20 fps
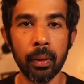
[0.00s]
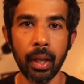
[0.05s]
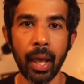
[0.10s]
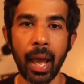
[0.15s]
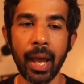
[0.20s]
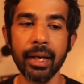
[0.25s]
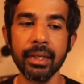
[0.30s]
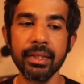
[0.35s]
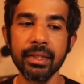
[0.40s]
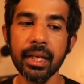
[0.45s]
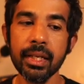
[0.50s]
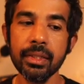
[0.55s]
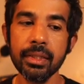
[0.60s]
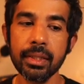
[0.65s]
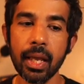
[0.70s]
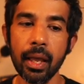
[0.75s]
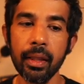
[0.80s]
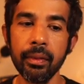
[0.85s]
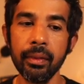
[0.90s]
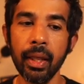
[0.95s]
And
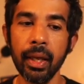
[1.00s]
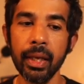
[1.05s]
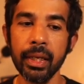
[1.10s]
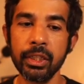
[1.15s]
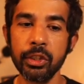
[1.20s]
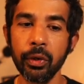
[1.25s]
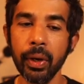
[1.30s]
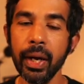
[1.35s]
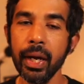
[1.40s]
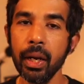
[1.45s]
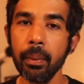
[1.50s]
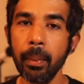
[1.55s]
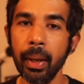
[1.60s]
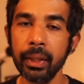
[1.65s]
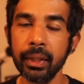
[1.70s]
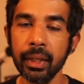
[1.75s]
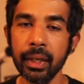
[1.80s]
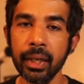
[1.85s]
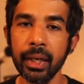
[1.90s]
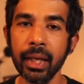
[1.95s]
since the iterator
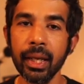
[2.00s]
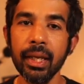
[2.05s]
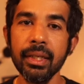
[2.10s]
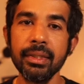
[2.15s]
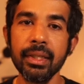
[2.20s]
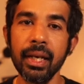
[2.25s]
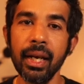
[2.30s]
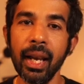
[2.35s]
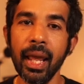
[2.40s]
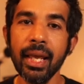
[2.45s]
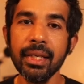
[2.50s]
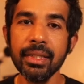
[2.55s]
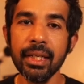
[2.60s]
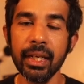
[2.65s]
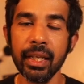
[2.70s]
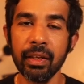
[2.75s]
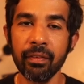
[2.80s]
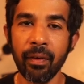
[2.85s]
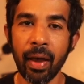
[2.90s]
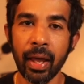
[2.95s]
method is
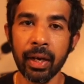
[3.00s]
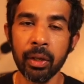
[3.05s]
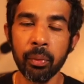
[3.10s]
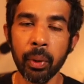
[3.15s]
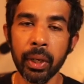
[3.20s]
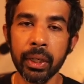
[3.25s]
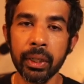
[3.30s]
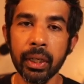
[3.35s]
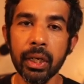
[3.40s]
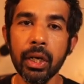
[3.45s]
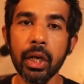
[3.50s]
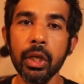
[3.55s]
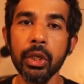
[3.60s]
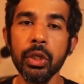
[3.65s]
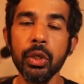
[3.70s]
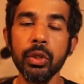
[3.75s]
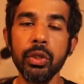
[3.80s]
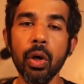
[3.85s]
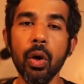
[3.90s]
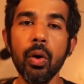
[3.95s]
lazily evaluated,
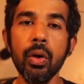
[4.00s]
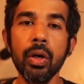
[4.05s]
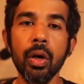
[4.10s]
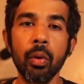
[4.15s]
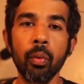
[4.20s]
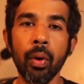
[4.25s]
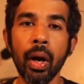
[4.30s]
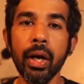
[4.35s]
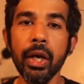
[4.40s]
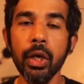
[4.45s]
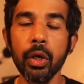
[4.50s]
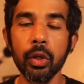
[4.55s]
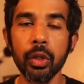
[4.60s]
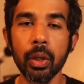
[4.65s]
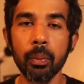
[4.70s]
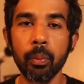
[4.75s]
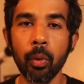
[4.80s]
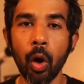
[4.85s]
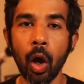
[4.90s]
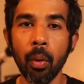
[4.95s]
you don't run into
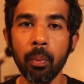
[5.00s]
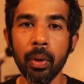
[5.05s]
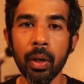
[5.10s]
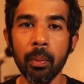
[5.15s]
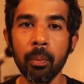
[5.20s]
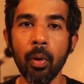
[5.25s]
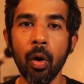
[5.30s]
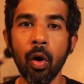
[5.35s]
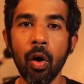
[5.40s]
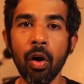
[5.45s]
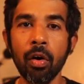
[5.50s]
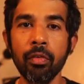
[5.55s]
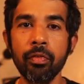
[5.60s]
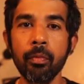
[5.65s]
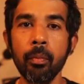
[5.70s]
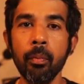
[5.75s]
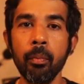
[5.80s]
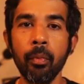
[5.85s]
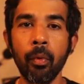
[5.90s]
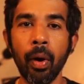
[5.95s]
the problem of
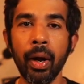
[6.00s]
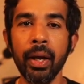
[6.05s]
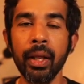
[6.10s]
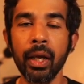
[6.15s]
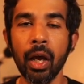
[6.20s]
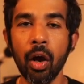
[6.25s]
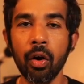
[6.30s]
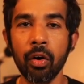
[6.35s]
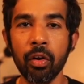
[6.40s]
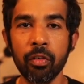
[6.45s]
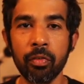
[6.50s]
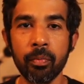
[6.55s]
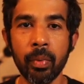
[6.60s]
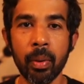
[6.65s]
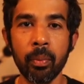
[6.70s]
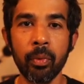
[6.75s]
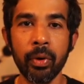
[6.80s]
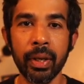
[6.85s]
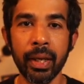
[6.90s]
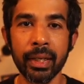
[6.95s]
running out of
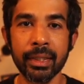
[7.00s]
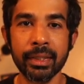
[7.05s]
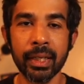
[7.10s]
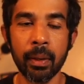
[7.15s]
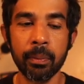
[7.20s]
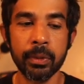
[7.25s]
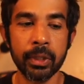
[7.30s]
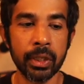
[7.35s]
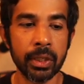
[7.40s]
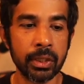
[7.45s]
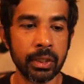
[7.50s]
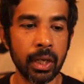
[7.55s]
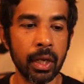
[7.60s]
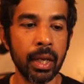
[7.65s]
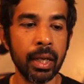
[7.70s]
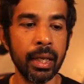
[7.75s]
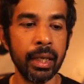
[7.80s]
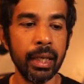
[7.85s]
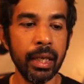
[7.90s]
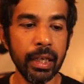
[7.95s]
memory exceptions.
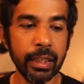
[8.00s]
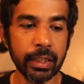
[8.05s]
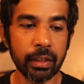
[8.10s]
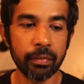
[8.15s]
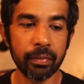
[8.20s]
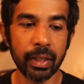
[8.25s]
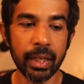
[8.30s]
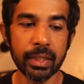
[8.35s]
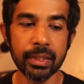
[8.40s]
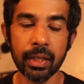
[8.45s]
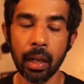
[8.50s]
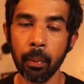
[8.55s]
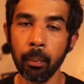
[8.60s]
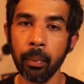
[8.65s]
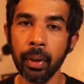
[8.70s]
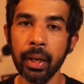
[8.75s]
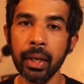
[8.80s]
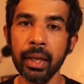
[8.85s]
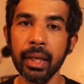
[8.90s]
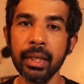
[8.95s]
Each of these
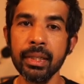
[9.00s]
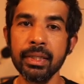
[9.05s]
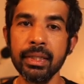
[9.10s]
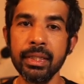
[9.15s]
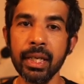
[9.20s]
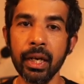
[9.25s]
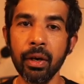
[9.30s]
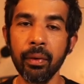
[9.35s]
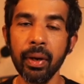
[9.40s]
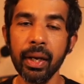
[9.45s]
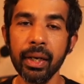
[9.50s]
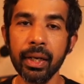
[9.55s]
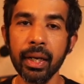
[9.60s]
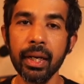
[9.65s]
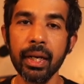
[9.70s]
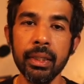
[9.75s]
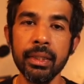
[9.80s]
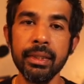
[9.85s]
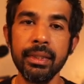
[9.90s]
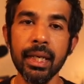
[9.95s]
number is
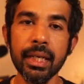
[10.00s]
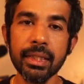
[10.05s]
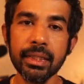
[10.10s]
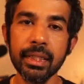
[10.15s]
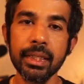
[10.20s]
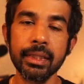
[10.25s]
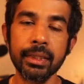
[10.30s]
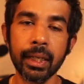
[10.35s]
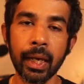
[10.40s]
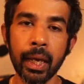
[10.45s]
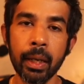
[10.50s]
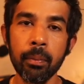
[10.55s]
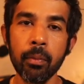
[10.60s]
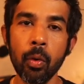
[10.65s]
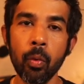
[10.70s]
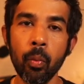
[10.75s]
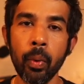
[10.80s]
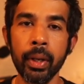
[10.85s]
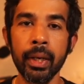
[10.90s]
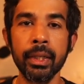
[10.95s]
generated just in time
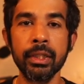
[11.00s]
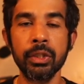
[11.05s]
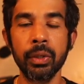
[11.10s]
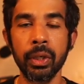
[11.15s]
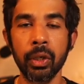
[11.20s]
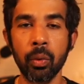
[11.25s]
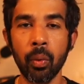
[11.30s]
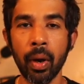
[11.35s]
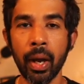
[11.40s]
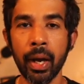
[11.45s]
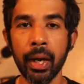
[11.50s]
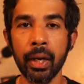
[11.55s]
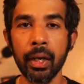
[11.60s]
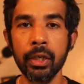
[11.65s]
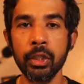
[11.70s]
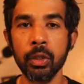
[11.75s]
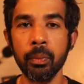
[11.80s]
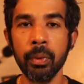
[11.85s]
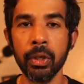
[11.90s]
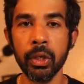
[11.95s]
when it's required
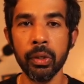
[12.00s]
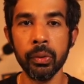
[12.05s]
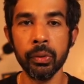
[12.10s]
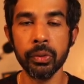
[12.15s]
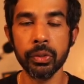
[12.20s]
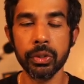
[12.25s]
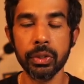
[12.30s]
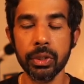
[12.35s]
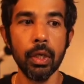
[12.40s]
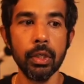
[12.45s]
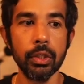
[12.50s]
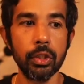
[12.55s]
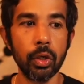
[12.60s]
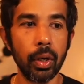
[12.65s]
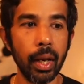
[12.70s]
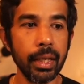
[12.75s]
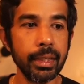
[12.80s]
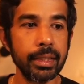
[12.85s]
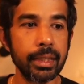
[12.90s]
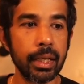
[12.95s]
to be used. So
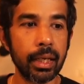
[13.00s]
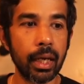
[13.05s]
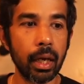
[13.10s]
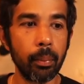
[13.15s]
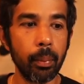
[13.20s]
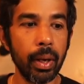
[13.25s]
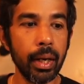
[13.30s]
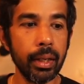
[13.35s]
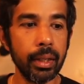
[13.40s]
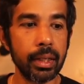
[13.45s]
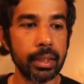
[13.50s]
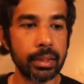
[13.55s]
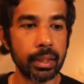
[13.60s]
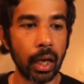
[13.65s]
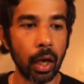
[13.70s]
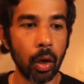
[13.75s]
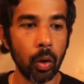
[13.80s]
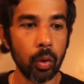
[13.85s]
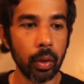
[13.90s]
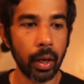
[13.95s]
let's comment this
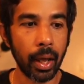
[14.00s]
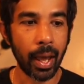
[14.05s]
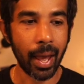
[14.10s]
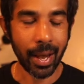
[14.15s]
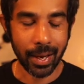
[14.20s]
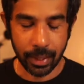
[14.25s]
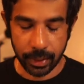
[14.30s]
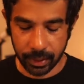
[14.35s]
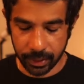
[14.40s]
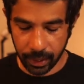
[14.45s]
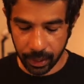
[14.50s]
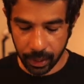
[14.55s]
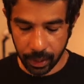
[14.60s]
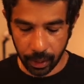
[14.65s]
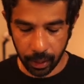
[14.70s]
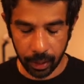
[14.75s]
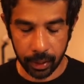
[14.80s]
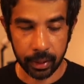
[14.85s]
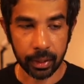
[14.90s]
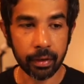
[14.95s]
out and see
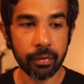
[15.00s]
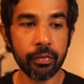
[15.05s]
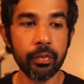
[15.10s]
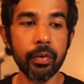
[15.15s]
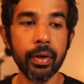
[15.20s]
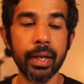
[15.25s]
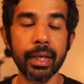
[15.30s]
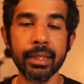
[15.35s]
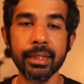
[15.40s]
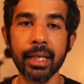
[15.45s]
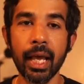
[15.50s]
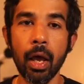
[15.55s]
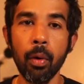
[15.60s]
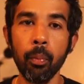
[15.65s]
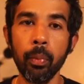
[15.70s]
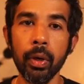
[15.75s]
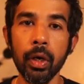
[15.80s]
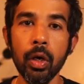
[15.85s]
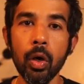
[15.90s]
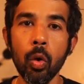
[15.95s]
a different
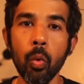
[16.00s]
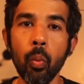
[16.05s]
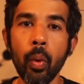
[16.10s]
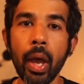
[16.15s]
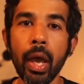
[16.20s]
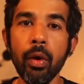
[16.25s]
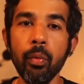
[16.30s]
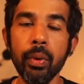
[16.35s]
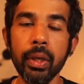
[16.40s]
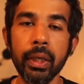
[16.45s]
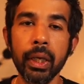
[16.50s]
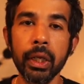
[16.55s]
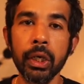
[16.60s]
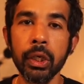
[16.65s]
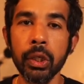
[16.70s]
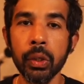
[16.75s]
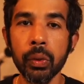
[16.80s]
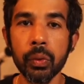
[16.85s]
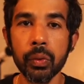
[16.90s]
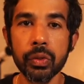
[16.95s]
example where we can
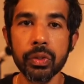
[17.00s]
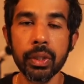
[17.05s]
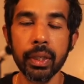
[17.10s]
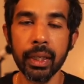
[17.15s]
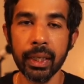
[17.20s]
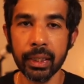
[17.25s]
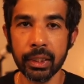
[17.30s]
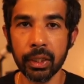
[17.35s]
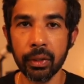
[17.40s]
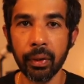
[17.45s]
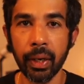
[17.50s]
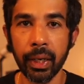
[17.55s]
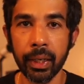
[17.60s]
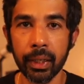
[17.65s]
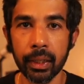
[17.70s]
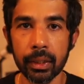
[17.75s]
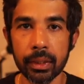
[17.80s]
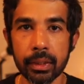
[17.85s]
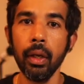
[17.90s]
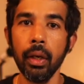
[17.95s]
use
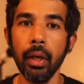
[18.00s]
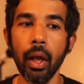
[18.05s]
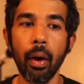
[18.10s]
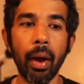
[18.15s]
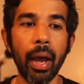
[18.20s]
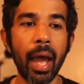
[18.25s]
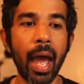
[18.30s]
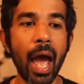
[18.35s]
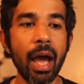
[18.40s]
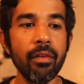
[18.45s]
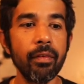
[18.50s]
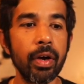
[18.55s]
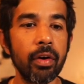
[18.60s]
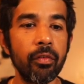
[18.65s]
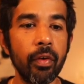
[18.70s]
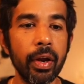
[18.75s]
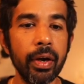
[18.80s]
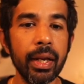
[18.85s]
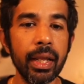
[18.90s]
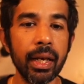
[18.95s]
iterators. Now I have a
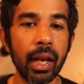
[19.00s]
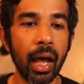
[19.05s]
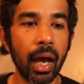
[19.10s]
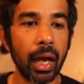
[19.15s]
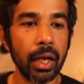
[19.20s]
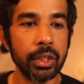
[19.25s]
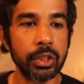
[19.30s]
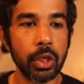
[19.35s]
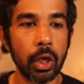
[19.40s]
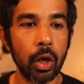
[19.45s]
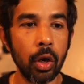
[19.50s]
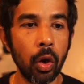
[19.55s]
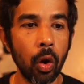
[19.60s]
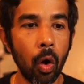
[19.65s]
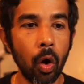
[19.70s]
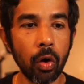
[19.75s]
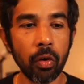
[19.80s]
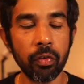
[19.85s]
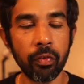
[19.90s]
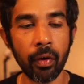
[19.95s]
very large
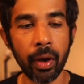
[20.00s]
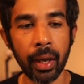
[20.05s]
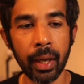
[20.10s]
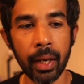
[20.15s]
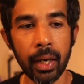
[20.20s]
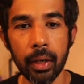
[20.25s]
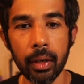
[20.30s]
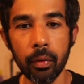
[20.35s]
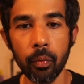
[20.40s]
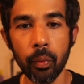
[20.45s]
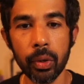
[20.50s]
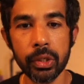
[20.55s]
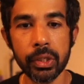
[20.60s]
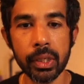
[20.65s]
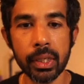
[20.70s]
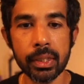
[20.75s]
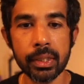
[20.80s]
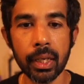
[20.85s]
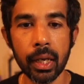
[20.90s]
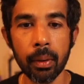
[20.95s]
log file which
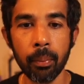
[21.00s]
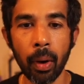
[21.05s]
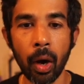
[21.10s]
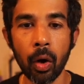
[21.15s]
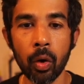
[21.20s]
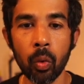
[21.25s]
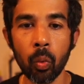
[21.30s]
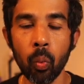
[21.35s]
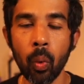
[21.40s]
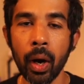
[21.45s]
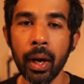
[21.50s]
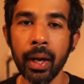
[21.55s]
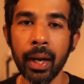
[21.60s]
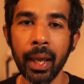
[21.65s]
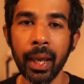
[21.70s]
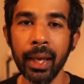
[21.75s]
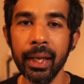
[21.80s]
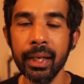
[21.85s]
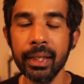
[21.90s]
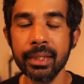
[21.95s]
is about
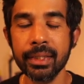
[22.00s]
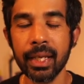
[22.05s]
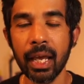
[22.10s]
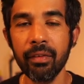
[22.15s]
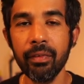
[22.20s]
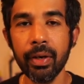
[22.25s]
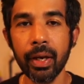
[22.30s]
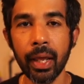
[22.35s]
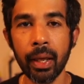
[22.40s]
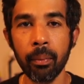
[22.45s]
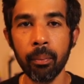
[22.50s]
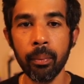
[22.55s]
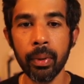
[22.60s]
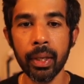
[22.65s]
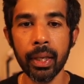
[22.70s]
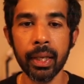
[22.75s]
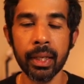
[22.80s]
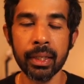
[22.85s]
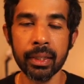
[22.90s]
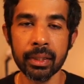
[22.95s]
187 MB
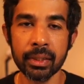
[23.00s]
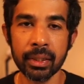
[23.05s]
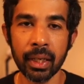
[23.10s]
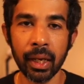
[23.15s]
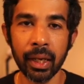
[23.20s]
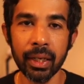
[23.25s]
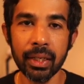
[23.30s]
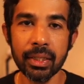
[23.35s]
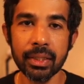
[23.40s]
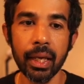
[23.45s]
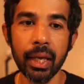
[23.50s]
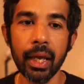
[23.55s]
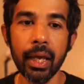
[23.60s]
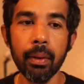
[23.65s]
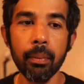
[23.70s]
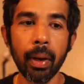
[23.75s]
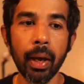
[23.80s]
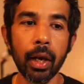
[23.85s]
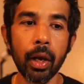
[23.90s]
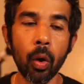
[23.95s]
in size
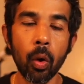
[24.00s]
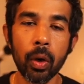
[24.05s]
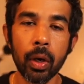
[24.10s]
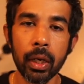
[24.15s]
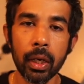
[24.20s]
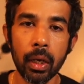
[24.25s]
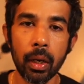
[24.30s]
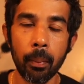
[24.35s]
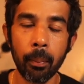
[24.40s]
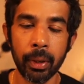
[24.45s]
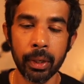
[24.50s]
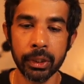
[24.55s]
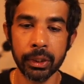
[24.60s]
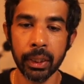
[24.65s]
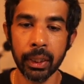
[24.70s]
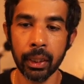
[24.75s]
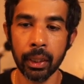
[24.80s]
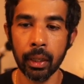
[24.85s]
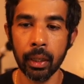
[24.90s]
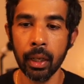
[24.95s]
in my local
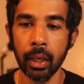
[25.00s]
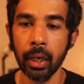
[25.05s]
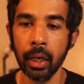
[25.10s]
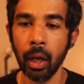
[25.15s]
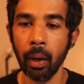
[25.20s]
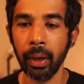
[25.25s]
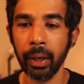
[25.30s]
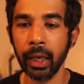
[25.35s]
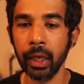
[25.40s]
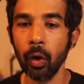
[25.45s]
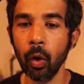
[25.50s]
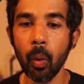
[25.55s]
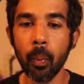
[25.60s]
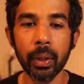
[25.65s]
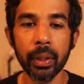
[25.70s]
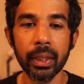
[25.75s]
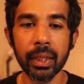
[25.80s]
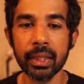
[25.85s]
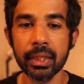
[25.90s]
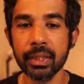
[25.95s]
machine. Now I can
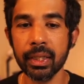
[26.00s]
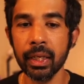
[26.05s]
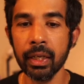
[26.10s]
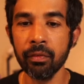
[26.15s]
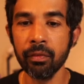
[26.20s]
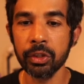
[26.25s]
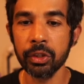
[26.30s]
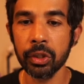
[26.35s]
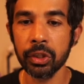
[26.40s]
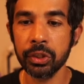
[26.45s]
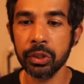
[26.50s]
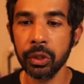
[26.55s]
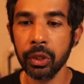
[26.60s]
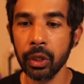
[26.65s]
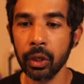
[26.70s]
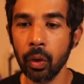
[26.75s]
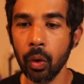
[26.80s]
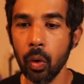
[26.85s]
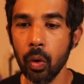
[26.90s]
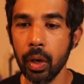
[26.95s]
open this in Visual
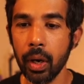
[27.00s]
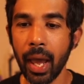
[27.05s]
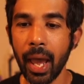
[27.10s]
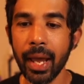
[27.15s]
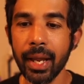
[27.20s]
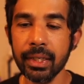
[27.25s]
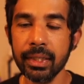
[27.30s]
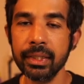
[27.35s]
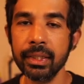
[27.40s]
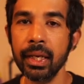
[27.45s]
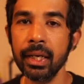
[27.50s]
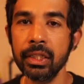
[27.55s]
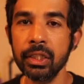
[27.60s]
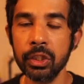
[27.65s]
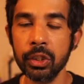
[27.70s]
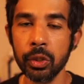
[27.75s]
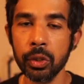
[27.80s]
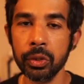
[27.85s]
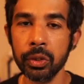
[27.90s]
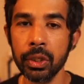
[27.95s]
Studio Code and search
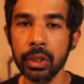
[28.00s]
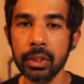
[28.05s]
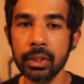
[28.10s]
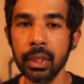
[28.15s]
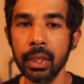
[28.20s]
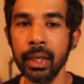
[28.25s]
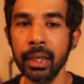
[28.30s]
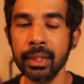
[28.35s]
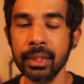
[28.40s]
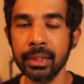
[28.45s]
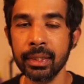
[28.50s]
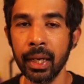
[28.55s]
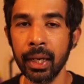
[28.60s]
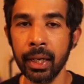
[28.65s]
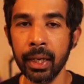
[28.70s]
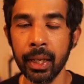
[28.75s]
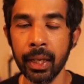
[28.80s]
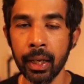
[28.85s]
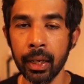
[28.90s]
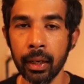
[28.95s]
through this
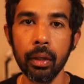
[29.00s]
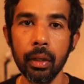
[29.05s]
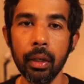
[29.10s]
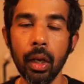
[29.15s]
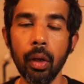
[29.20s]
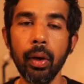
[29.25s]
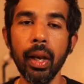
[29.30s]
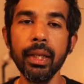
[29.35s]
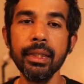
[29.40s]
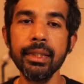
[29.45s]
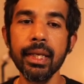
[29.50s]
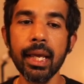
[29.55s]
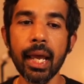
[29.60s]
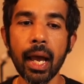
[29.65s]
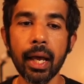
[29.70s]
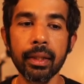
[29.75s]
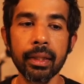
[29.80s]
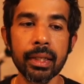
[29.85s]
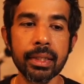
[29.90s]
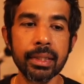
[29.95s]
inside here. Now let's say
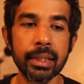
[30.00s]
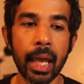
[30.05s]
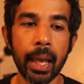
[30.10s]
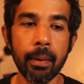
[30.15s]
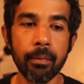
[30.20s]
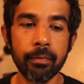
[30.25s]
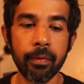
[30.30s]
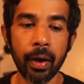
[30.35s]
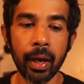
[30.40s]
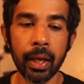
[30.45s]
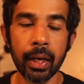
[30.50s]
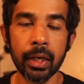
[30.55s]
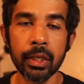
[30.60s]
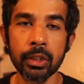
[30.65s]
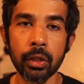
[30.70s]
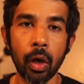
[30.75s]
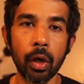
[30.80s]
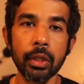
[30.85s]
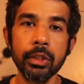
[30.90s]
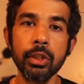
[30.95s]
the same file
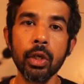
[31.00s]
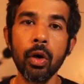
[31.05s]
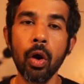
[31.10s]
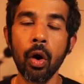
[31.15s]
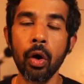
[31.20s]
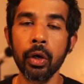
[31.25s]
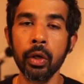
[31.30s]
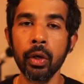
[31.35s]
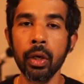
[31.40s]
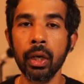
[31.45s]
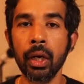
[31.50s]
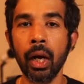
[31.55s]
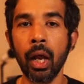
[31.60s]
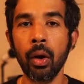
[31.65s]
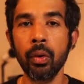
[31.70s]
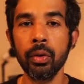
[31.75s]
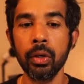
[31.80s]
is also on your cloud